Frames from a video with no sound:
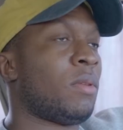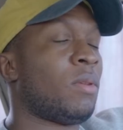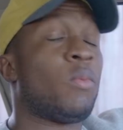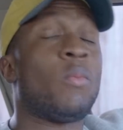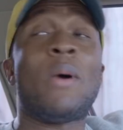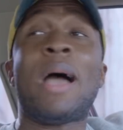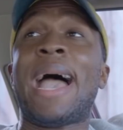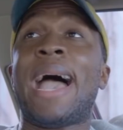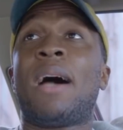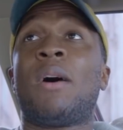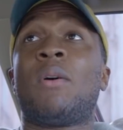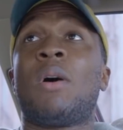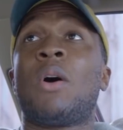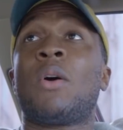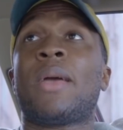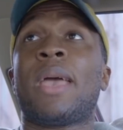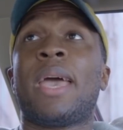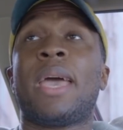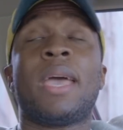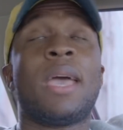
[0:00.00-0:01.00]
Wow,
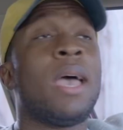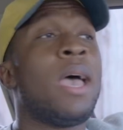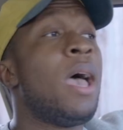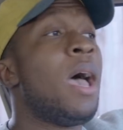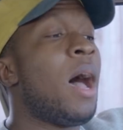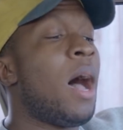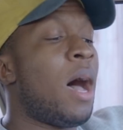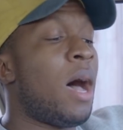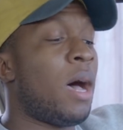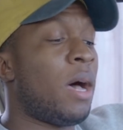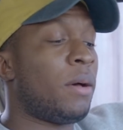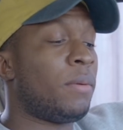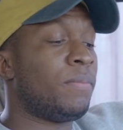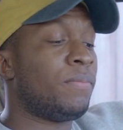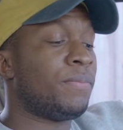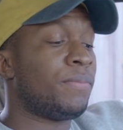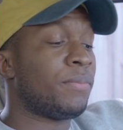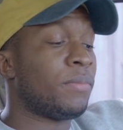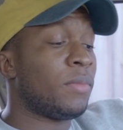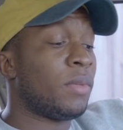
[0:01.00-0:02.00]
okay.
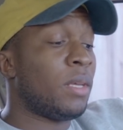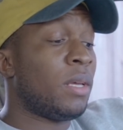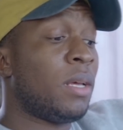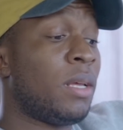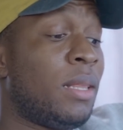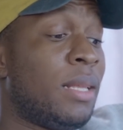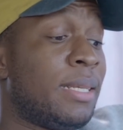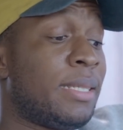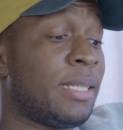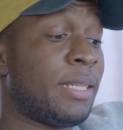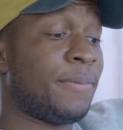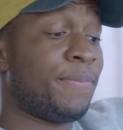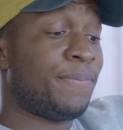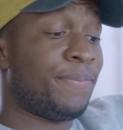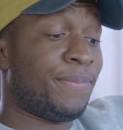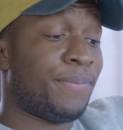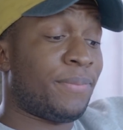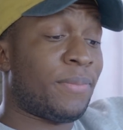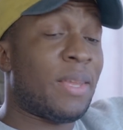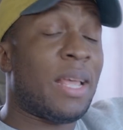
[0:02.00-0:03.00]
Listen.
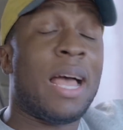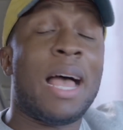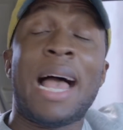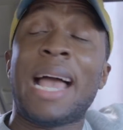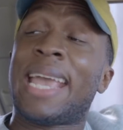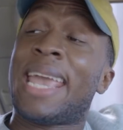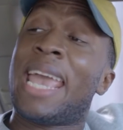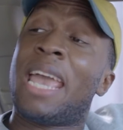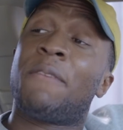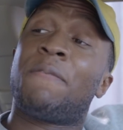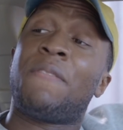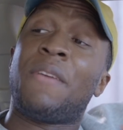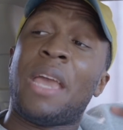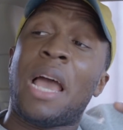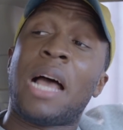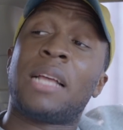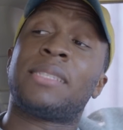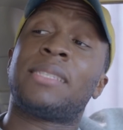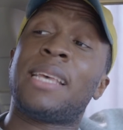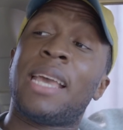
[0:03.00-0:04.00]
I can't
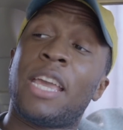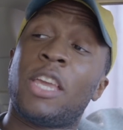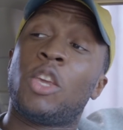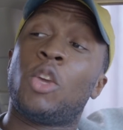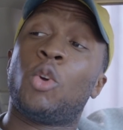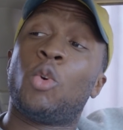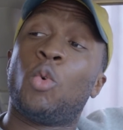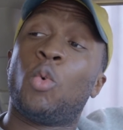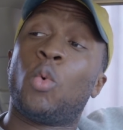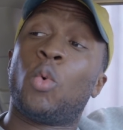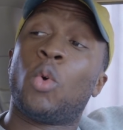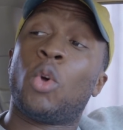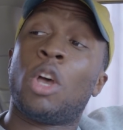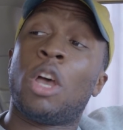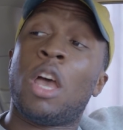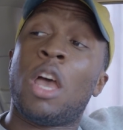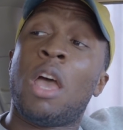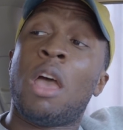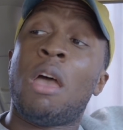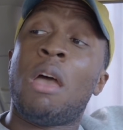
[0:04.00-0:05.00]
fiance you
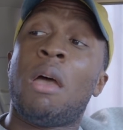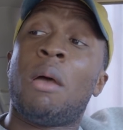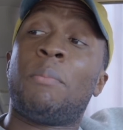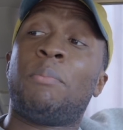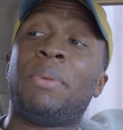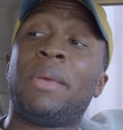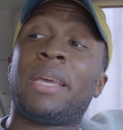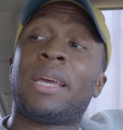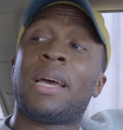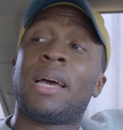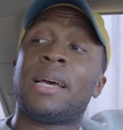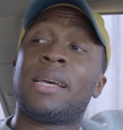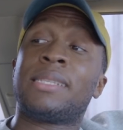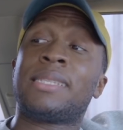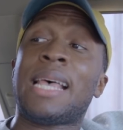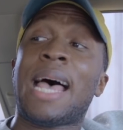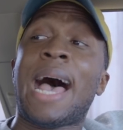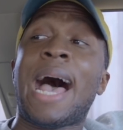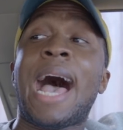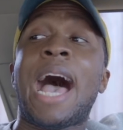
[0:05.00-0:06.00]

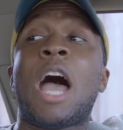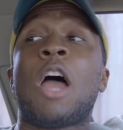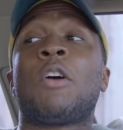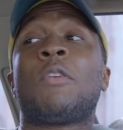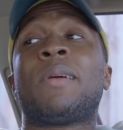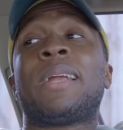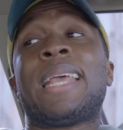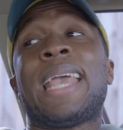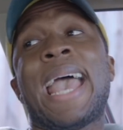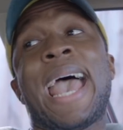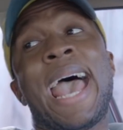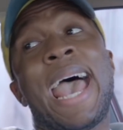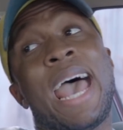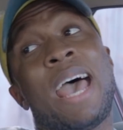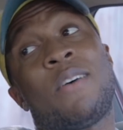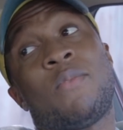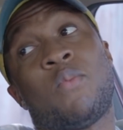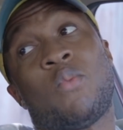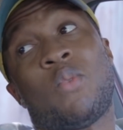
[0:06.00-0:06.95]
because I already have